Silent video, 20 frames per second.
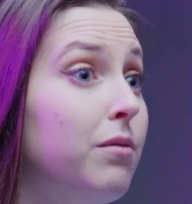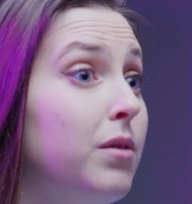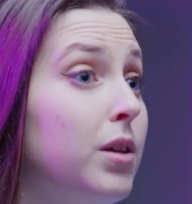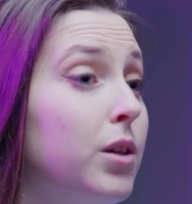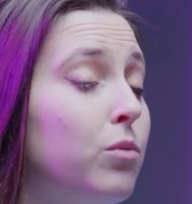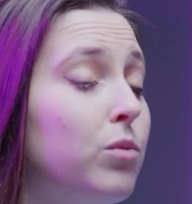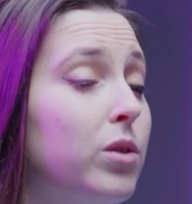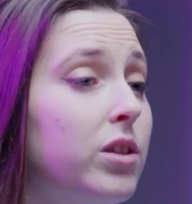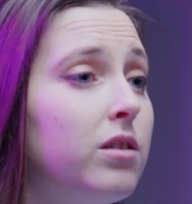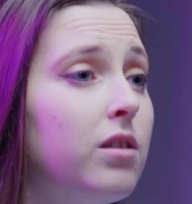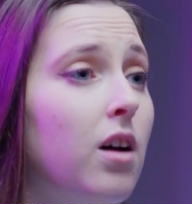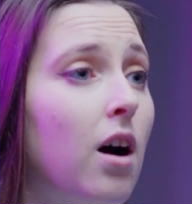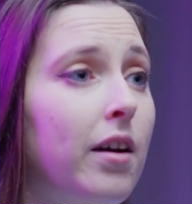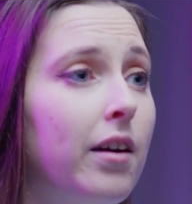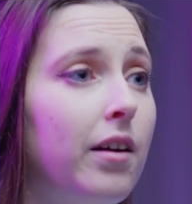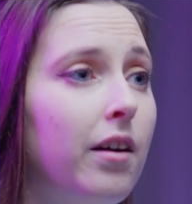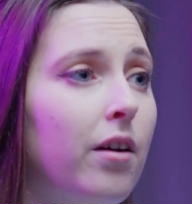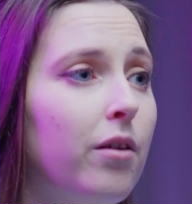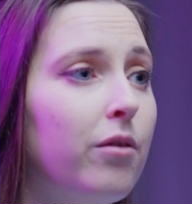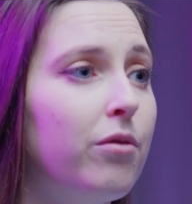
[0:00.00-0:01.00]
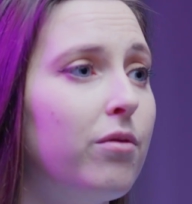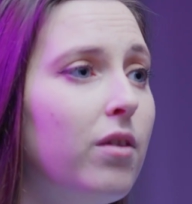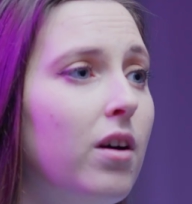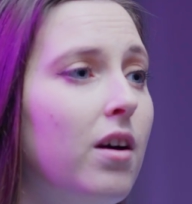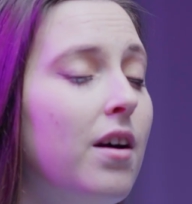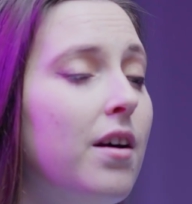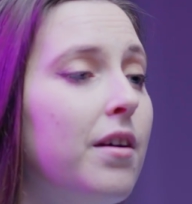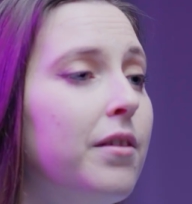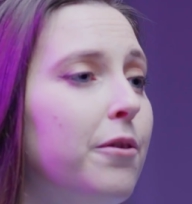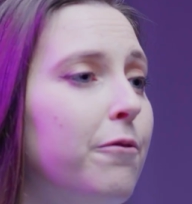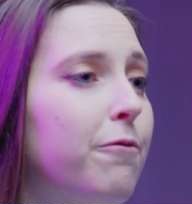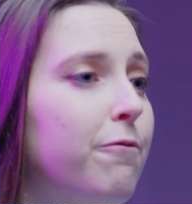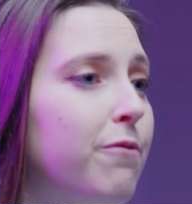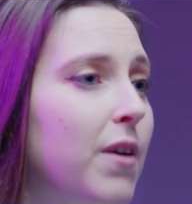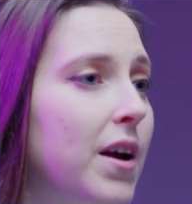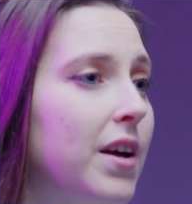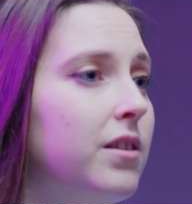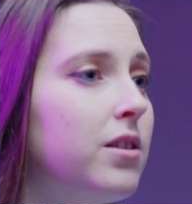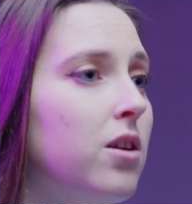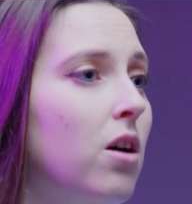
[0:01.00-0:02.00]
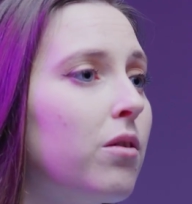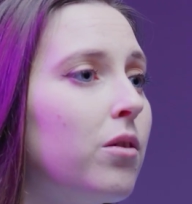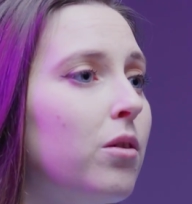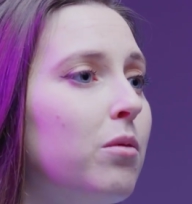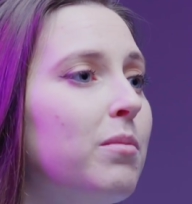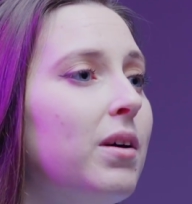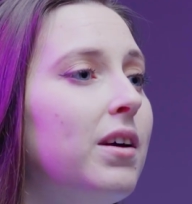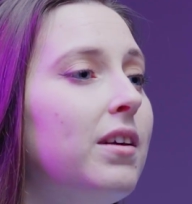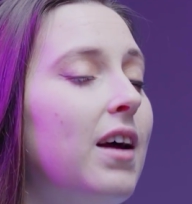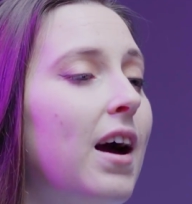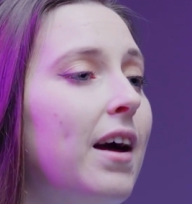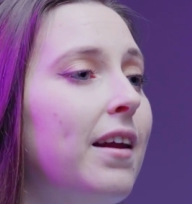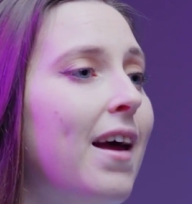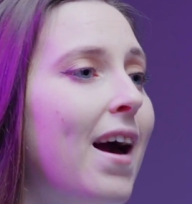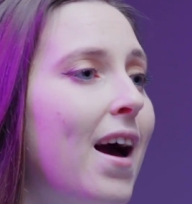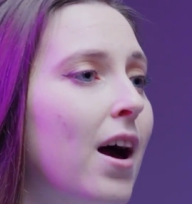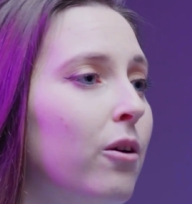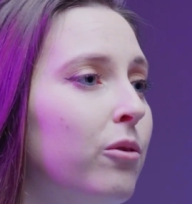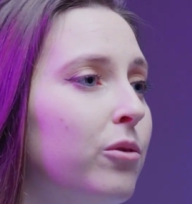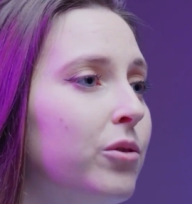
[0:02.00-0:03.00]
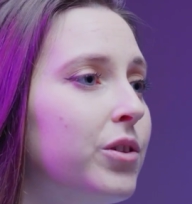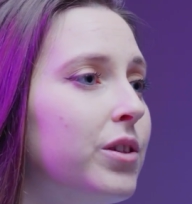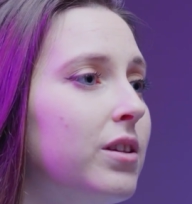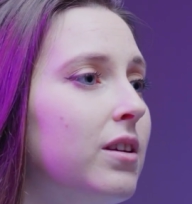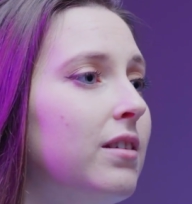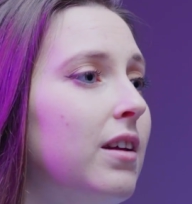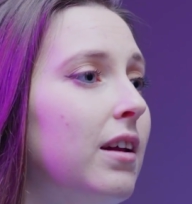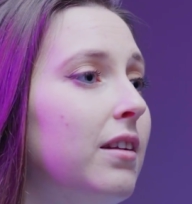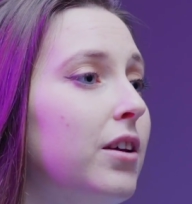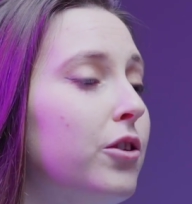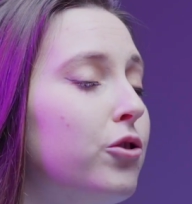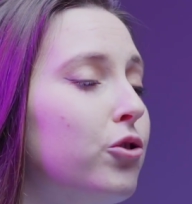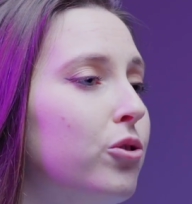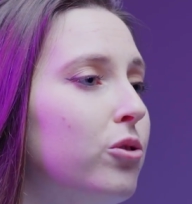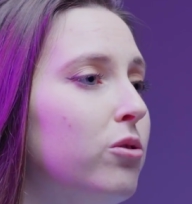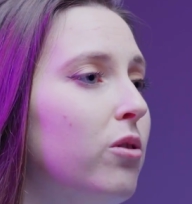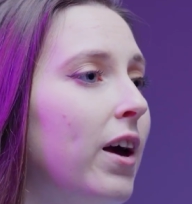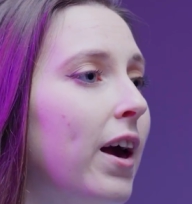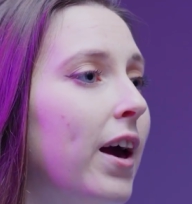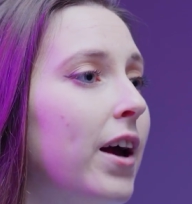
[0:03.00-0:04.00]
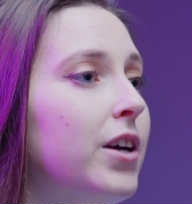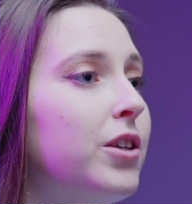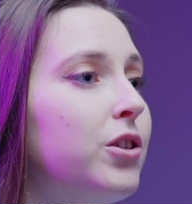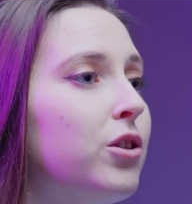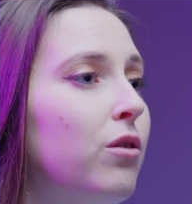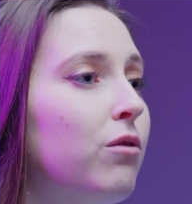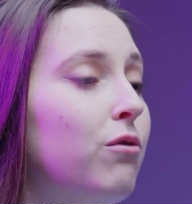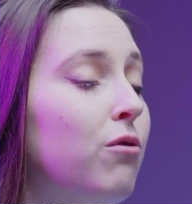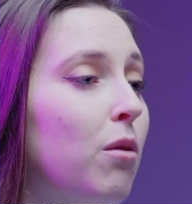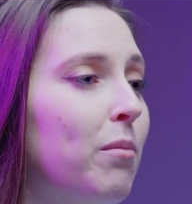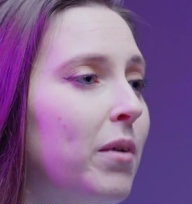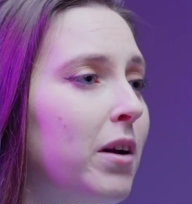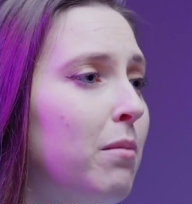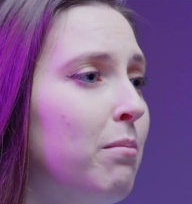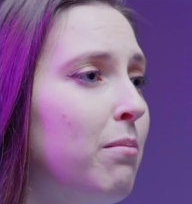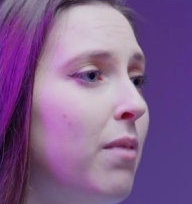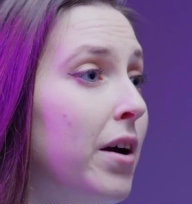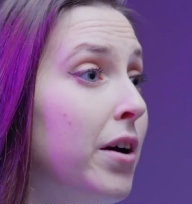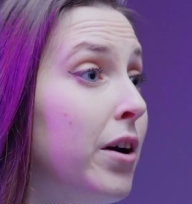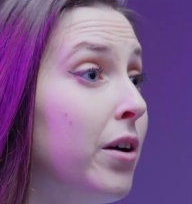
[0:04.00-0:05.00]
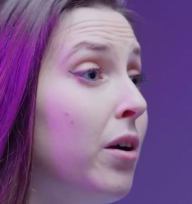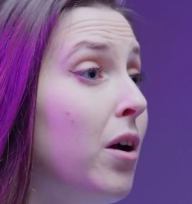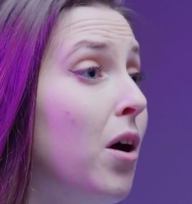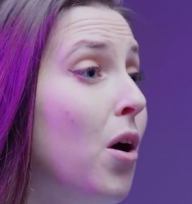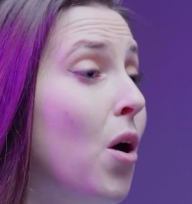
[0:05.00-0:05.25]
if this was not enough, the fake document announced that the true heir to the Roman Empire